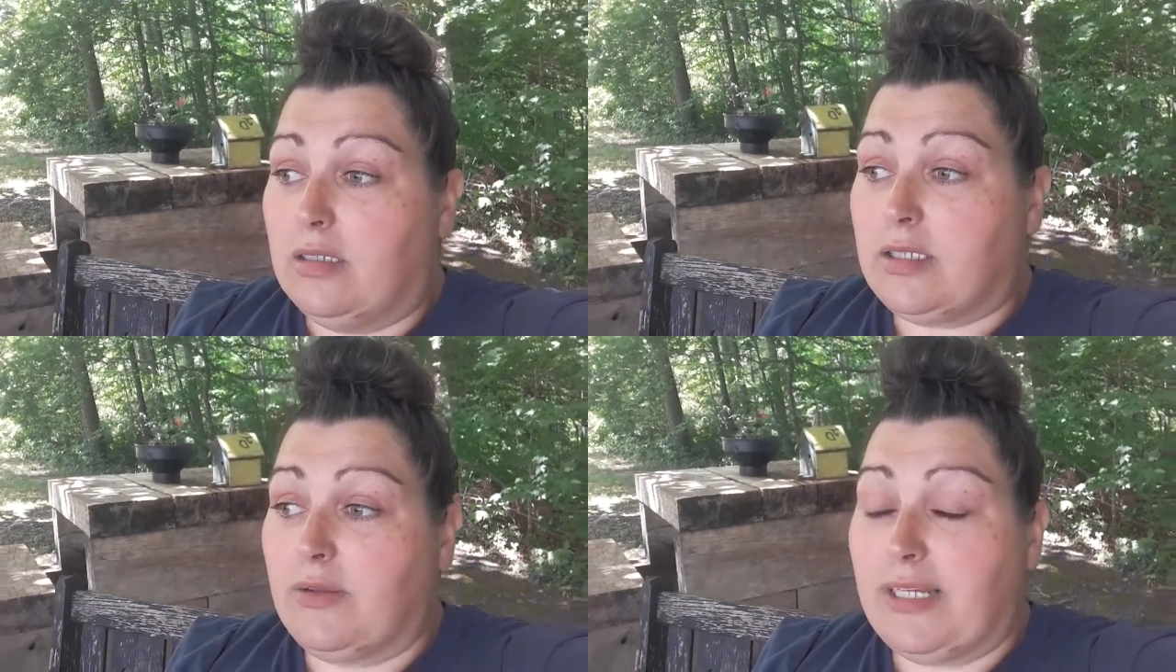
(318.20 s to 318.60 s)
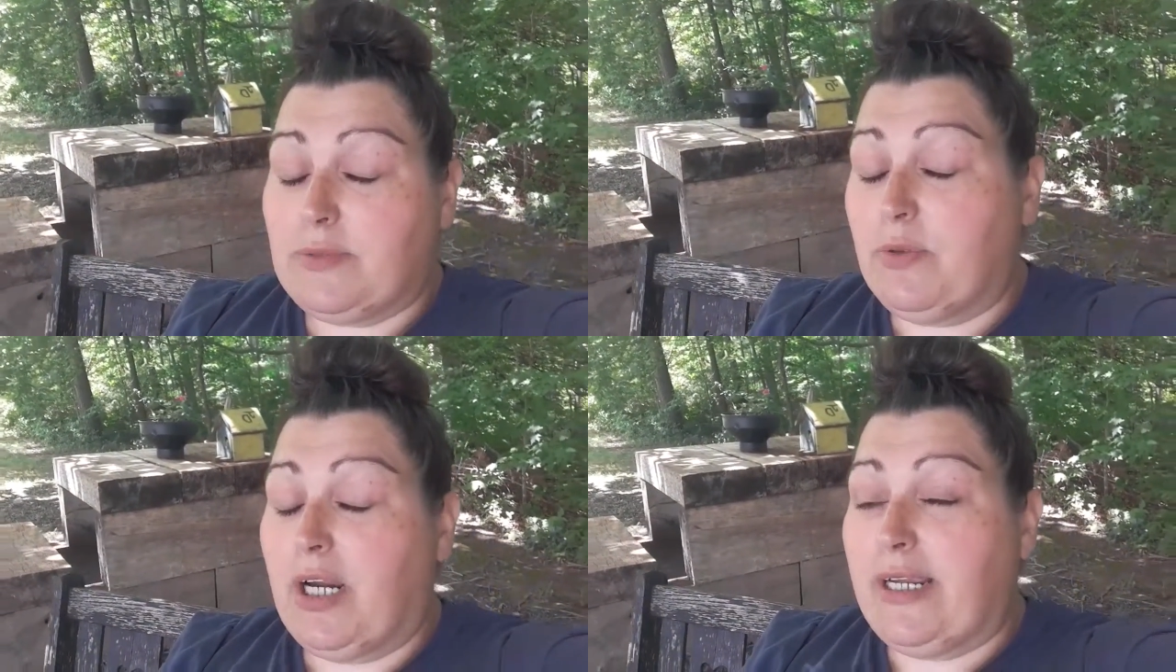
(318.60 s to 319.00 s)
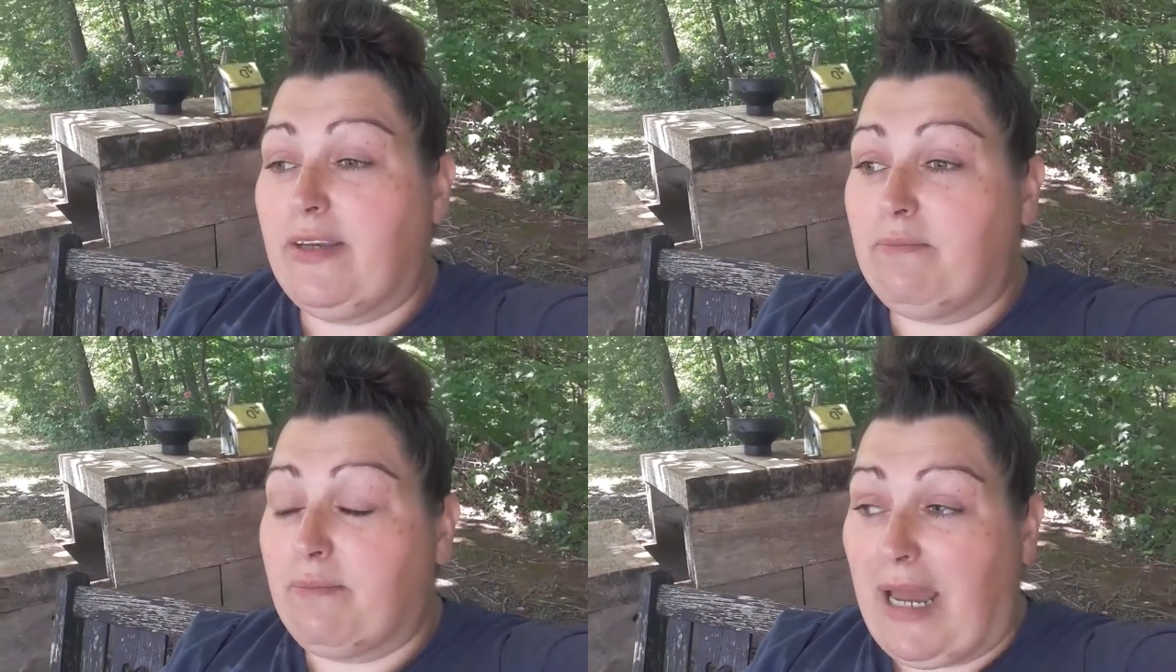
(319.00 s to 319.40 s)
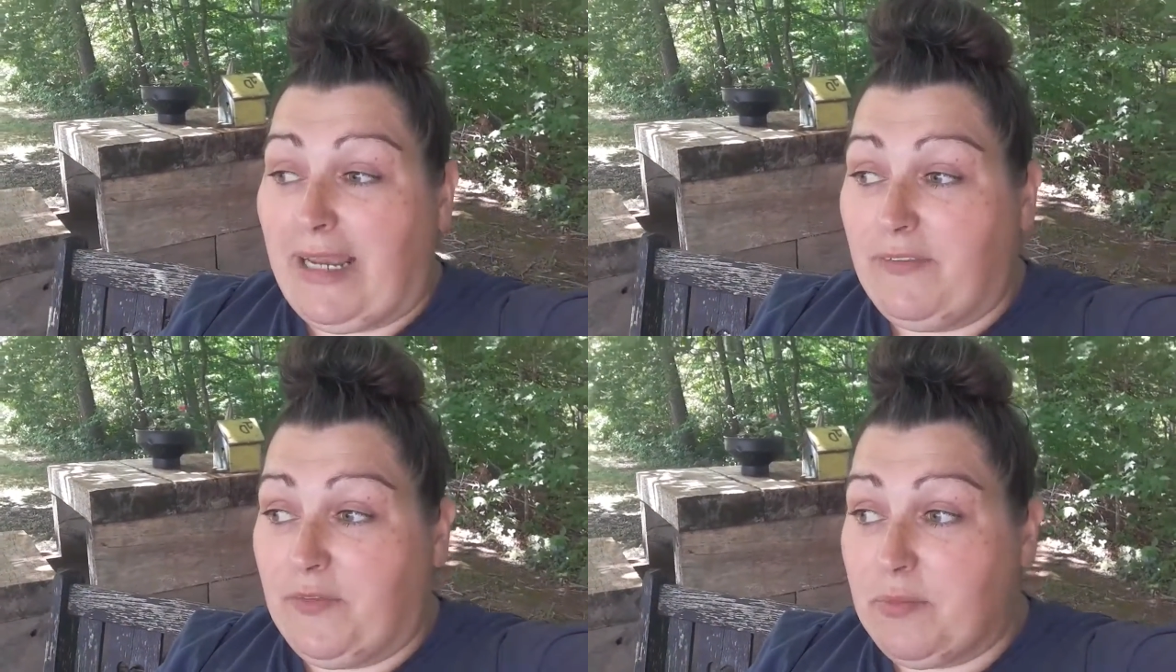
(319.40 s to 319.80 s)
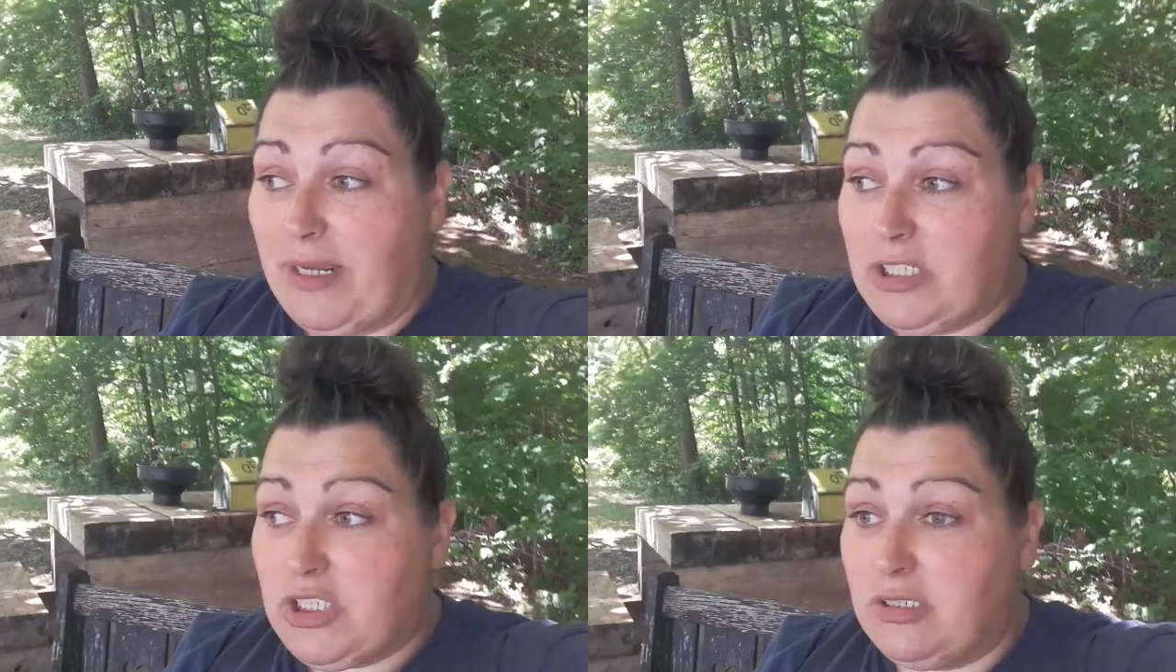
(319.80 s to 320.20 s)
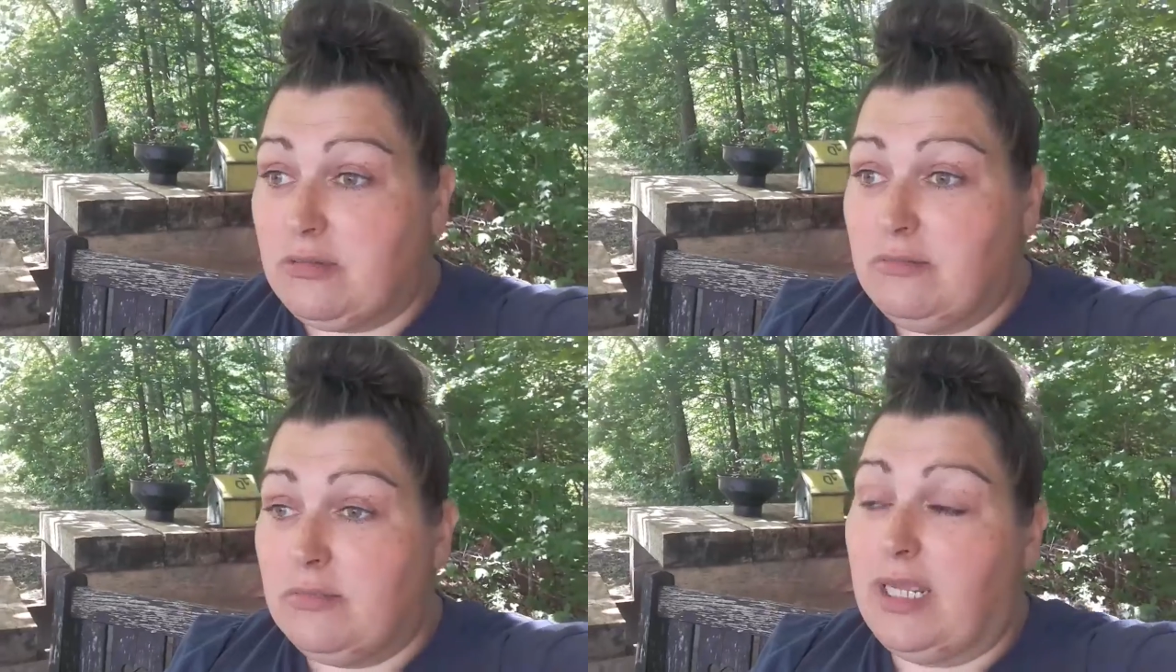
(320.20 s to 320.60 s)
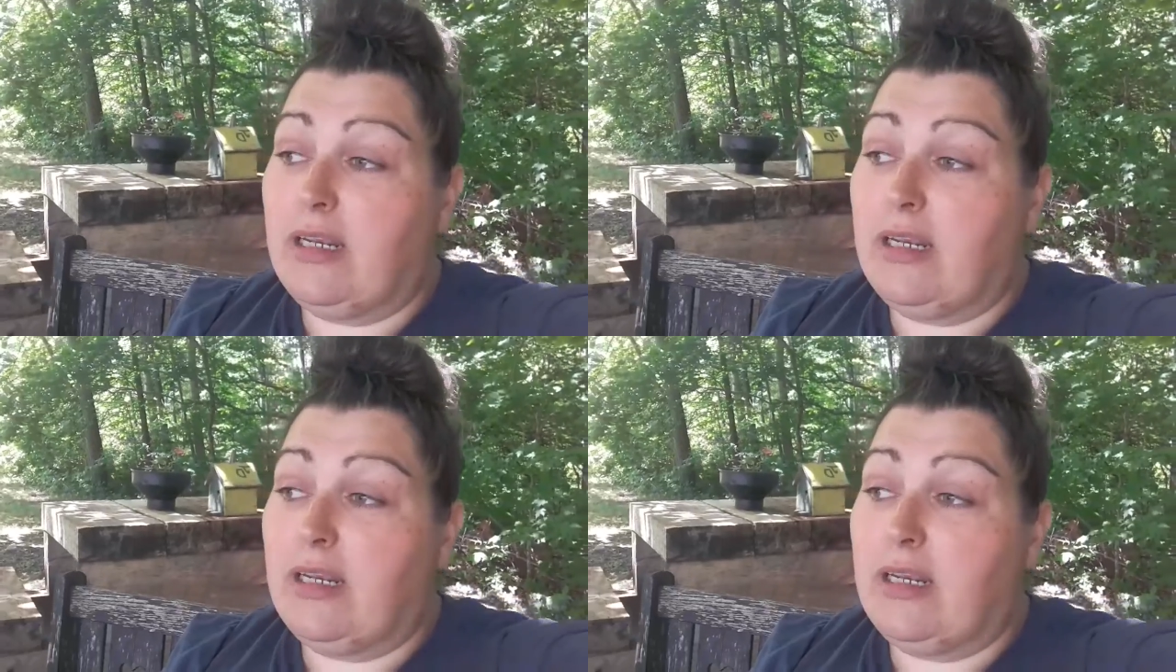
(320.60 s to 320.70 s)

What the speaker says: So that's where I get my information.